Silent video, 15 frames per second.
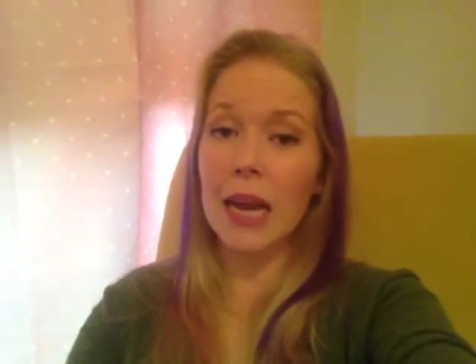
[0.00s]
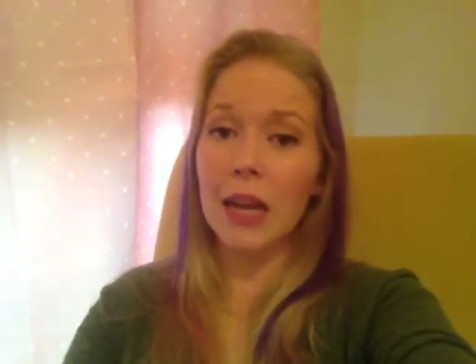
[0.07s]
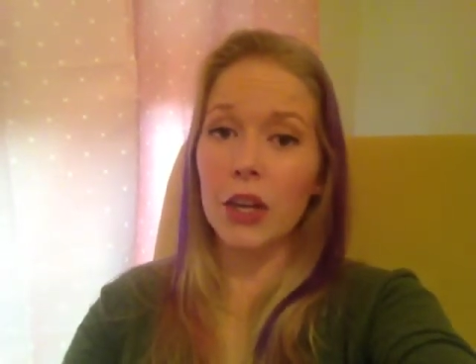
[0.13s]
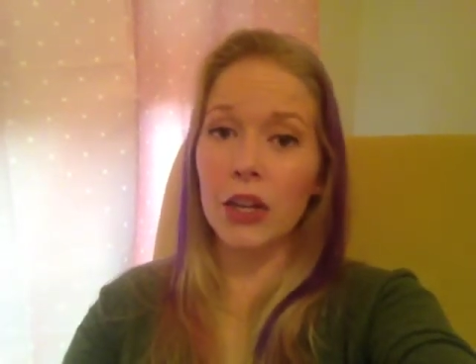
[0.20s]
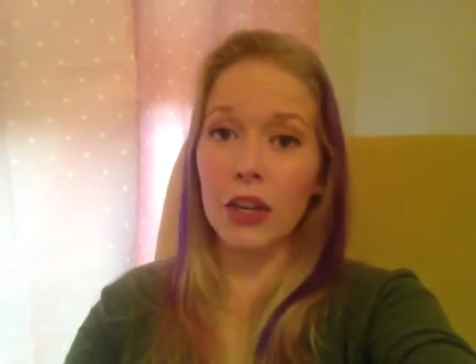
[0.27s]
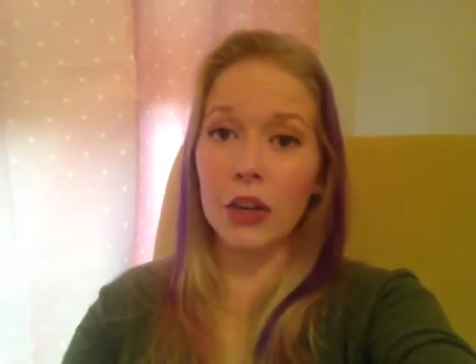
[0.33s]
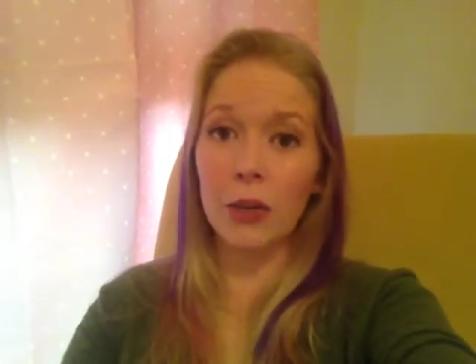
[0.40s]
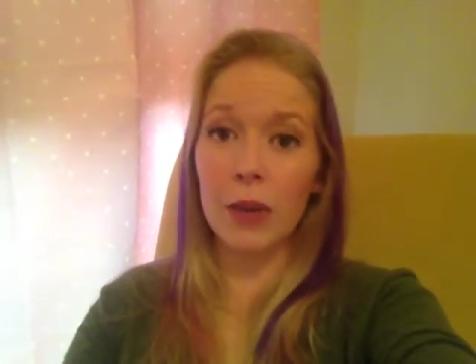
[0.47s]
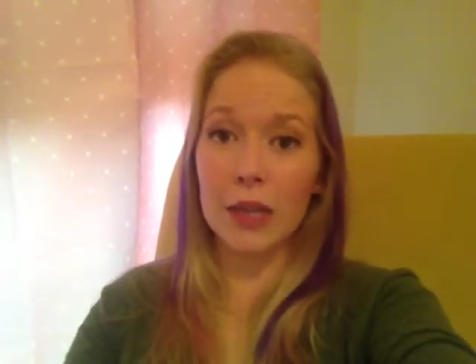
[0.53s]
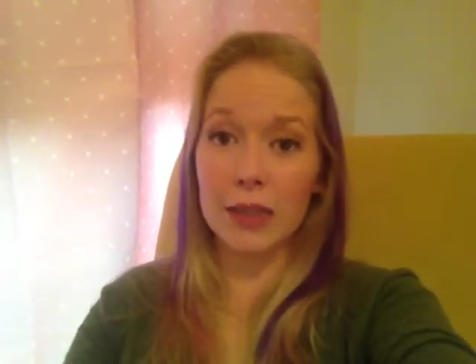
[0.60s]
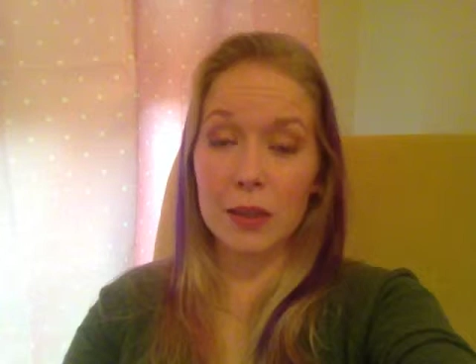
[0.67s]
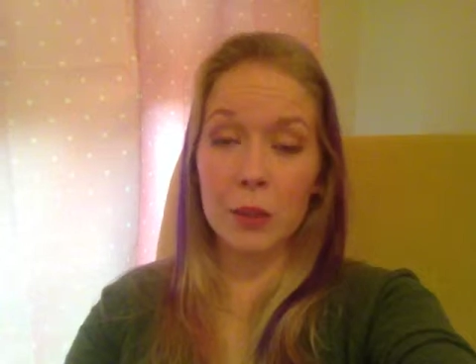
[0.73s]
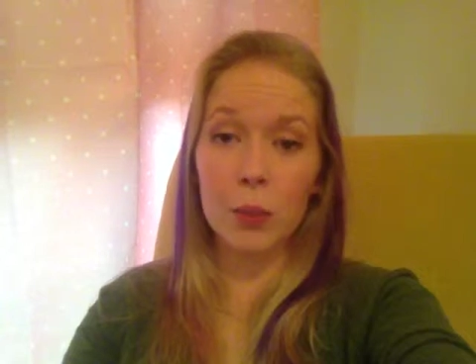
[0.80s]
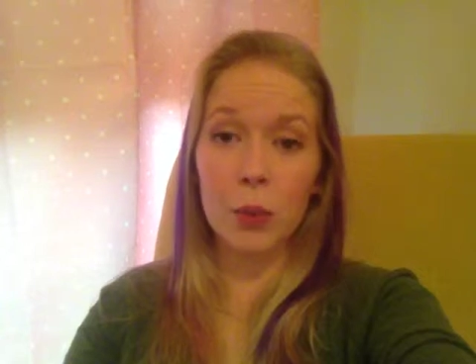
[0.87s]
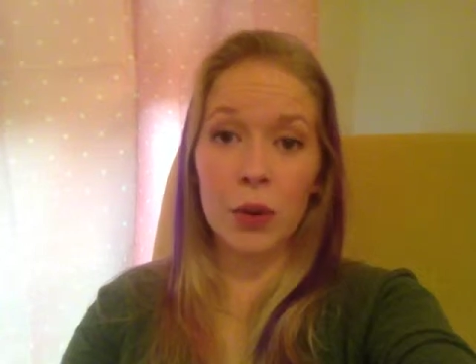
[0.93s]
you know,
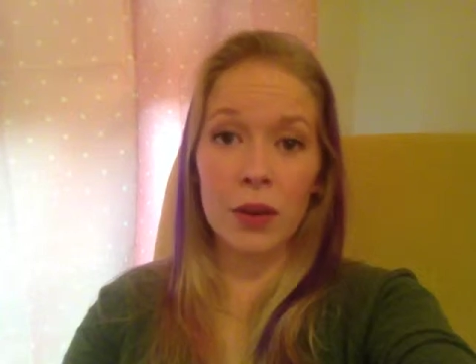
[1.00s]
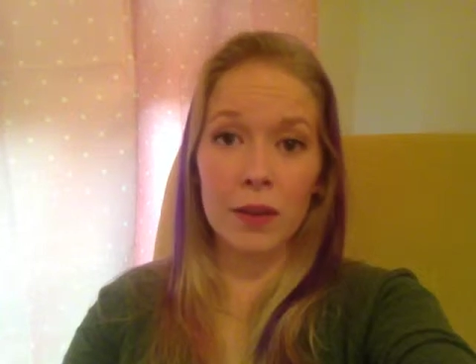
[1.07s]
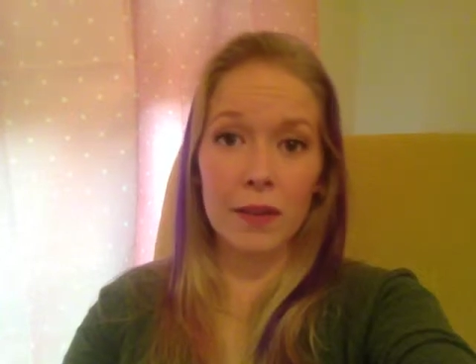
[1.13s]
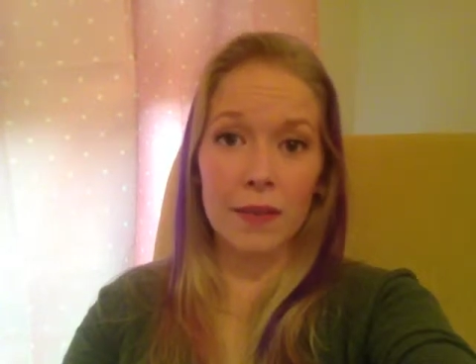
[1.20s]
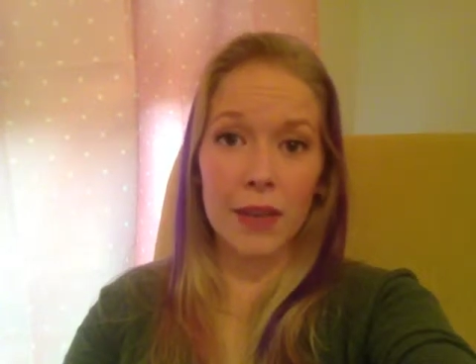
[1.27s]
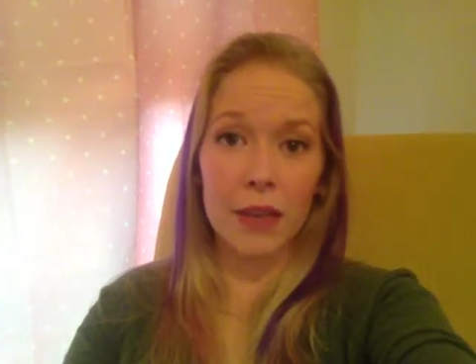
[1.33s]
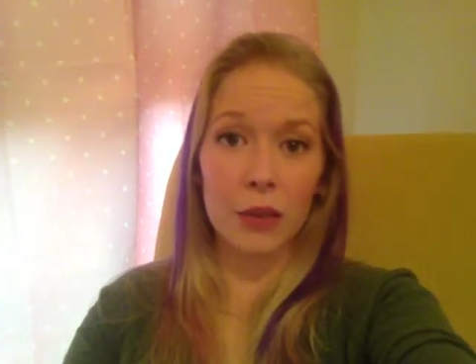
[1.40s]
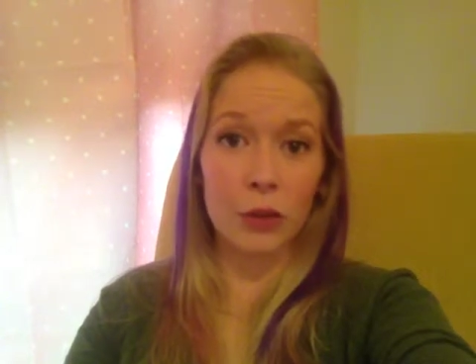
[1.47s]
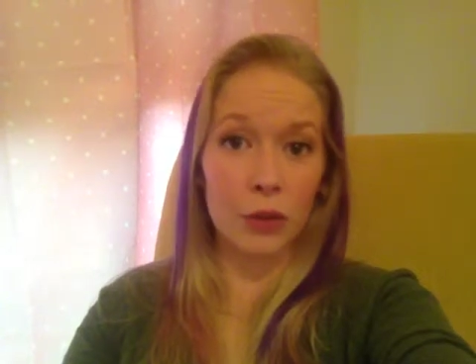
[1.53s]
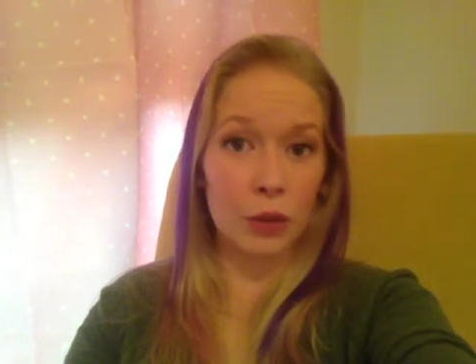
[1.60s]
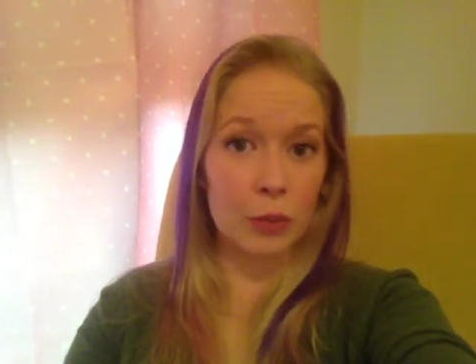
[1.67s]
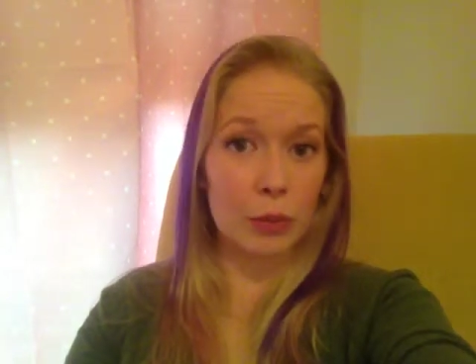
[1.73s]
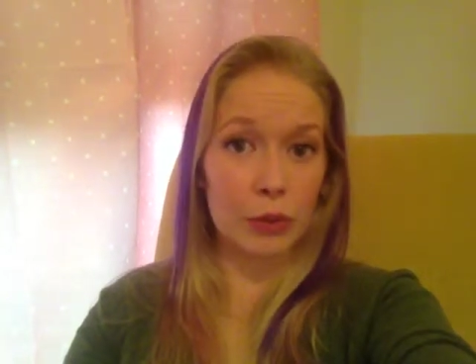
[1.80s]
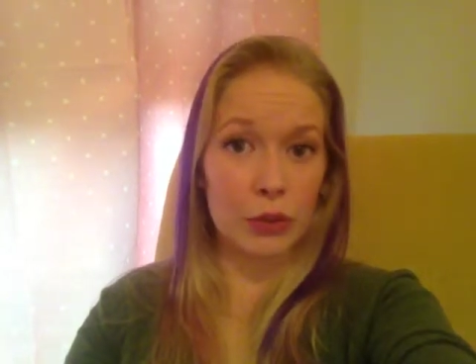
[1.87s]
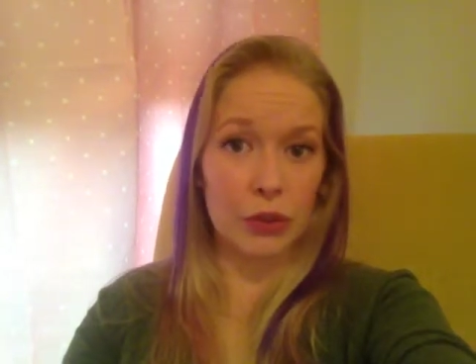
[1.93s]
it's important that their
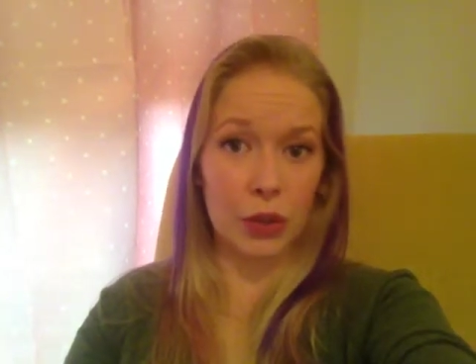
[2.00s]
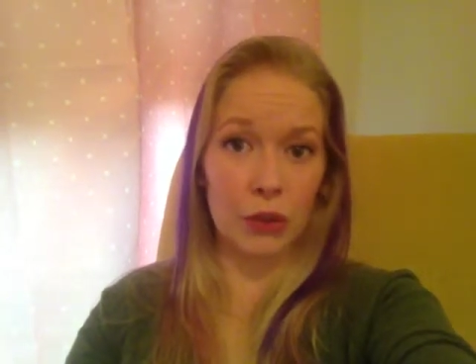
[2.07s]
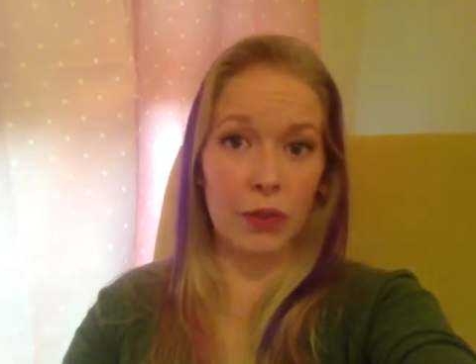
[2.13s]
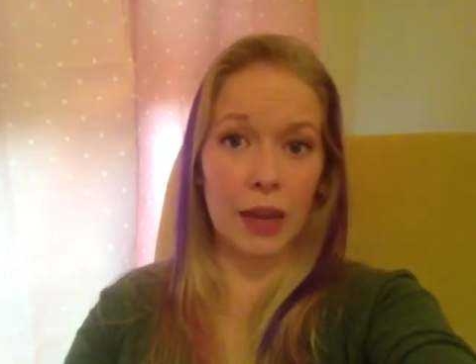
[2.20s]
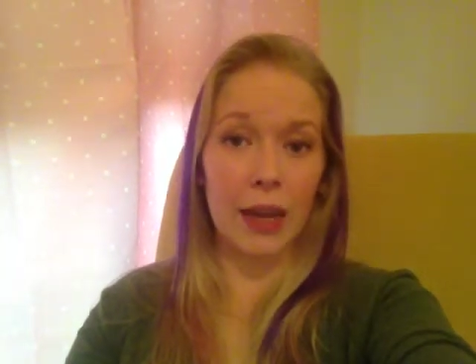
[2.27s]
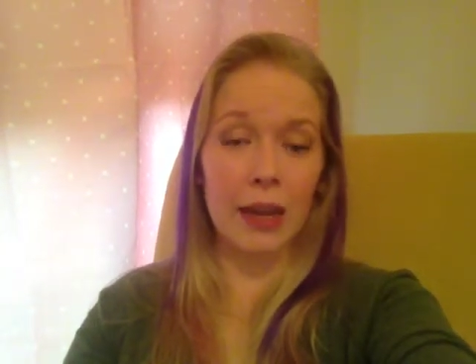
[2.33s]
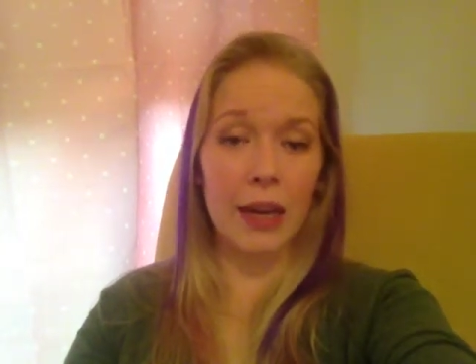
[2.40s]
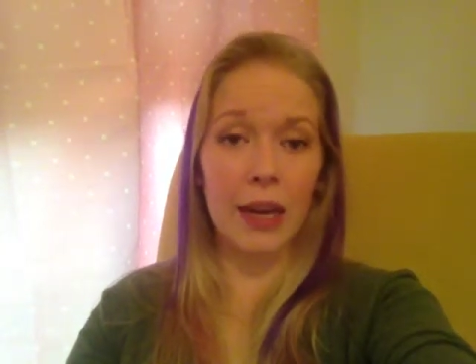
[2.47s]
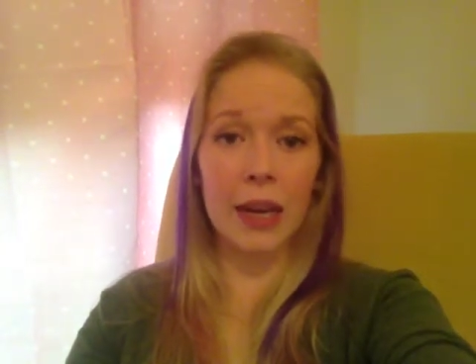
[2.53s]
numbers show that.